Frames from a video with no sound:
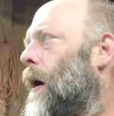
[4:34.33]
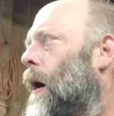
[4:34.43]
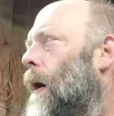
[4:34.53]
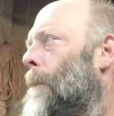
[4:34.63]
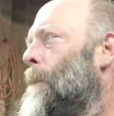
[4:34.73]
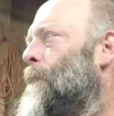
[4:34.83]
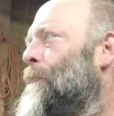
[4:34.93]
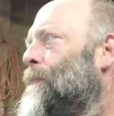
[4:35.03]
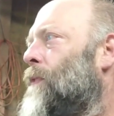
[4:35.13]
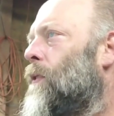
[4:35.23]

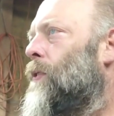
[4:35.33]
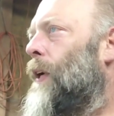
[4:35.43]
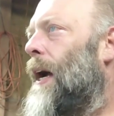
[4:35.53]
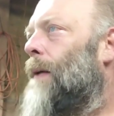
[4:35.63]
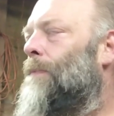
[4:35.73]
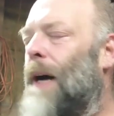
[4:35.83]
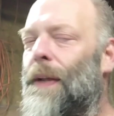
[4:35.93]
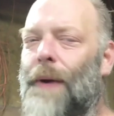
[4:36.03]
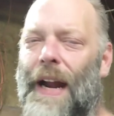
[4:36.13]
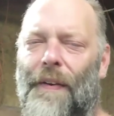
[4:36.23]
So yeah, by
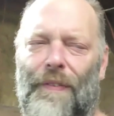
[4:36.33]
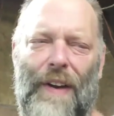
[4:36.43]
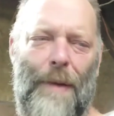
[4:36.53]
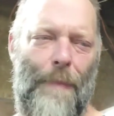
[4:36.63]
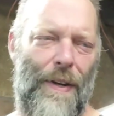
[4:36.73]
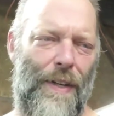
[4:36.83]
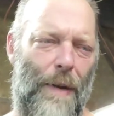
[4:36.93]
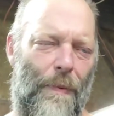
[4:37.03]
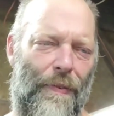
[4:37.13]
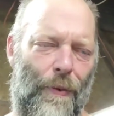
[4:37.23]
the way, I don't know if I mentioned
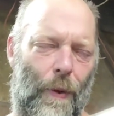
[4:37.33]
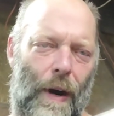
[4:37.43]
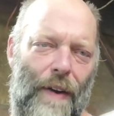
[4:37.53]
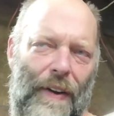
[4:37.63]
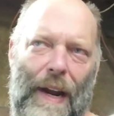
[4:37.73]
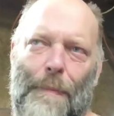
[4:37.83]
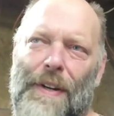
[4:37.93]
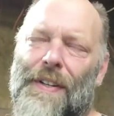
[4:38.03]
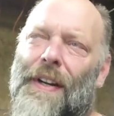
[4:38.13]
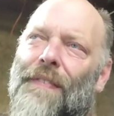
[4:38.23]
it before. I don't think I
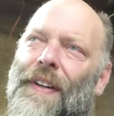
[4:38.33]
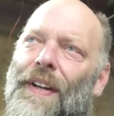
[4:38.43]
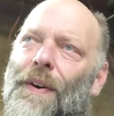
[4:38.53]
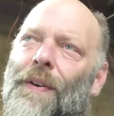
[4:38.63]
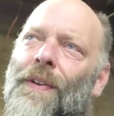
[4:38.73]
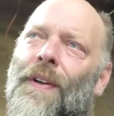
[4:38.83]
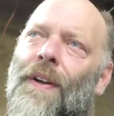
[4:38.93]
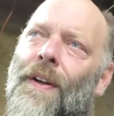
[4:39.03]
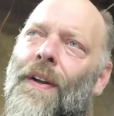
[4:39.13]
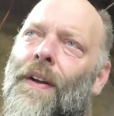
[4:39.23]
mentioned it in the video
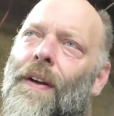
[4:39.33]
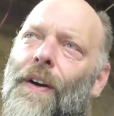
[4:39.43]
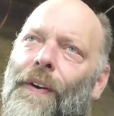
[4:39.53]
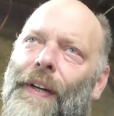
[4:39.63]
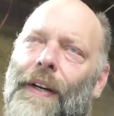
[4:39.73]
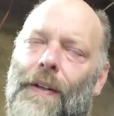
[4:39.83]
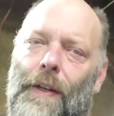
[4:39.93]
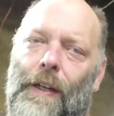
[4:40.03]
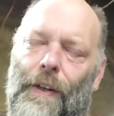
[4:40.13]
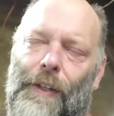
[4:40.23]
earlier,
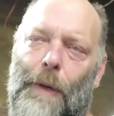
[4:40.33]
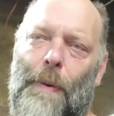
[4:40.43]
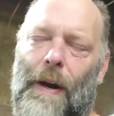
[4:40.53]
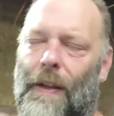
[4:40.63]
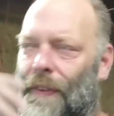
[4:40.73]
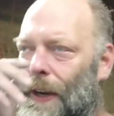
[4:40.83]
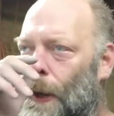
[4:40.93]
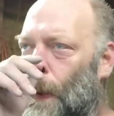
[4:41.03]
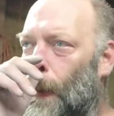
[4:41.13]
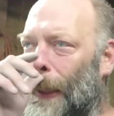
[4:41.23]
the earlier part of the
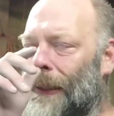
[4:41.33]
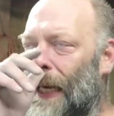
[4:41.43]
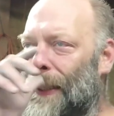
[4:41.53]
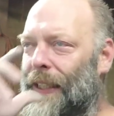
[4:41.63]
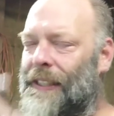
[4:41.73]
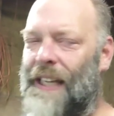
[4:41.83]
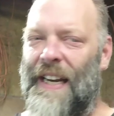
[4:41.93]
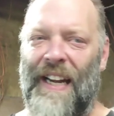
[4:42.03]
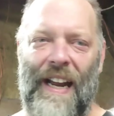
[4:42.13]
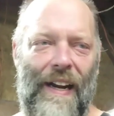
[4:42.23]
video. It's actually
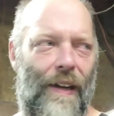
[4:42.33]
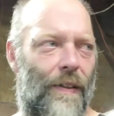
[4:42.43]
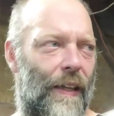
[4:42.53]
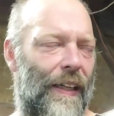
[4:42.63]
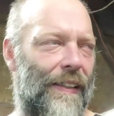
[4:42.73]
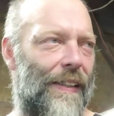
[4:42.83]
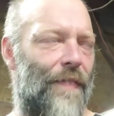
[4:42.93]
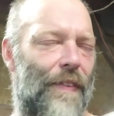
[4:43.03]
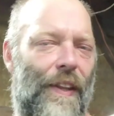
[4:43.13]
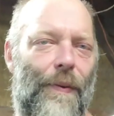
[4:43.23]
setting on I think a
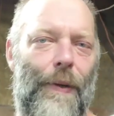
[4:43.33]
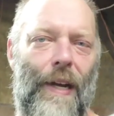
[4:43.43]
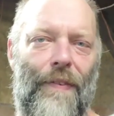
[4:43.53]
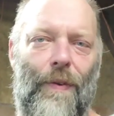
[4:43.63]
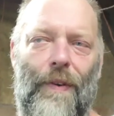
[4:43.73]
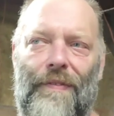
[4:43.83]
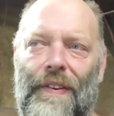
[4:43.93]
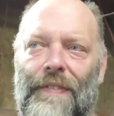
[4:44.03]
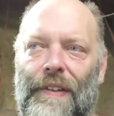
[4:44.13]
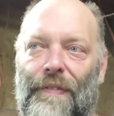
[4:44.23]
73
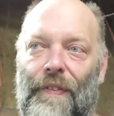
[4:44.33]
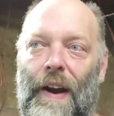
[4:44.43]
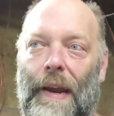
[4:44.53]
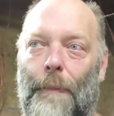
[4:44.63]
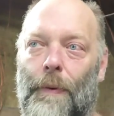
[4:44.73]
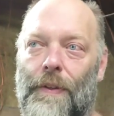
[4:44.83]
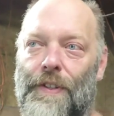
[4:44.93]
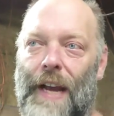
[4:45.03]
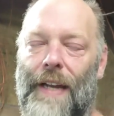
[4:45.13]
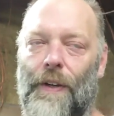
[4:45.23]
F-150 frame and
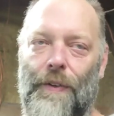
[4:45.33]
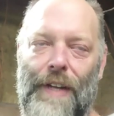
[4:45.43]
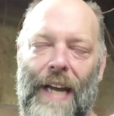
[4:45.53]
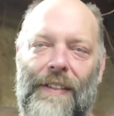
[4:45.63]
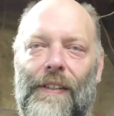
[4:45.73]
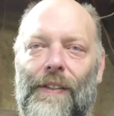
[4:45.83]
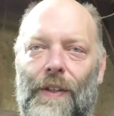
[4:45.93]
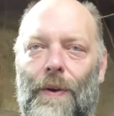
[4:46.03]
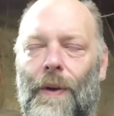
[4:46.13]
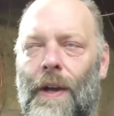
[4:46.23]
chassis.
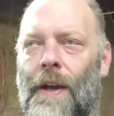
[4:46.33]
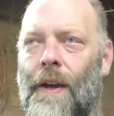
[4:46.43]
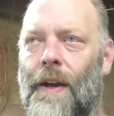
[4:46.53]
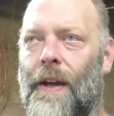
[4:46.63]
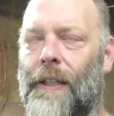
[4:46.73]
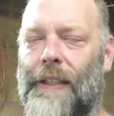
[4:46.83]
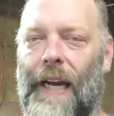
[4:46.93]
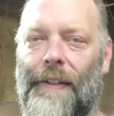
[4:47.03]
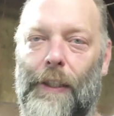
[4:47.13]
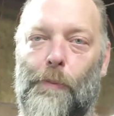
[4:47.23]
So it's
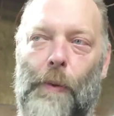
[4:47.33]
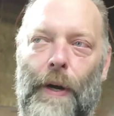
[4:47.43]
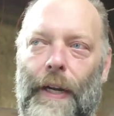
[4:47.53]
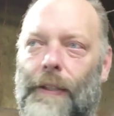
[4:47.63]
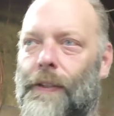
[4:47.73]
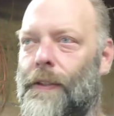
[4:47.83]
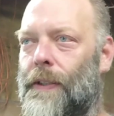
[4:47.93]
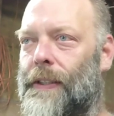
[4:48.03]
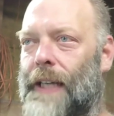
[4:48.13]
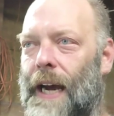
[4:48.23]
got disc brakes.
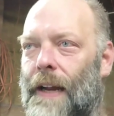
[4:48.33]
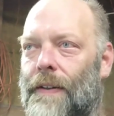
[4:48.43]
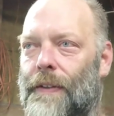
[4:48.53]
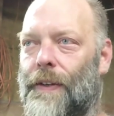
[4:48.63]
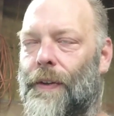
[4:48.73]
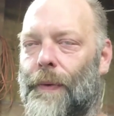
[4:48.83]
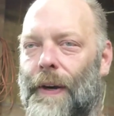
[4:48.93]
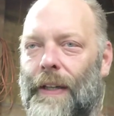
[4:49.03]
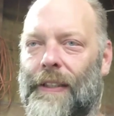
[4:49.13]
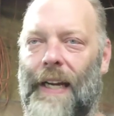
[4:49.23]
It's got, the
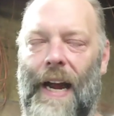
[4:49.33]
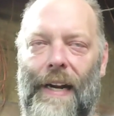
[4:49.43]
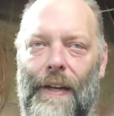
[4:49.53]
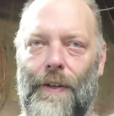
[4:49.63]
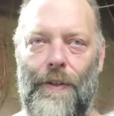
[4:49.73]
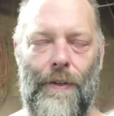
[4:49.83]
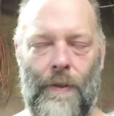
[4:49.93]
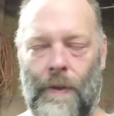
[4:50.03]
rear end's a 9-inch,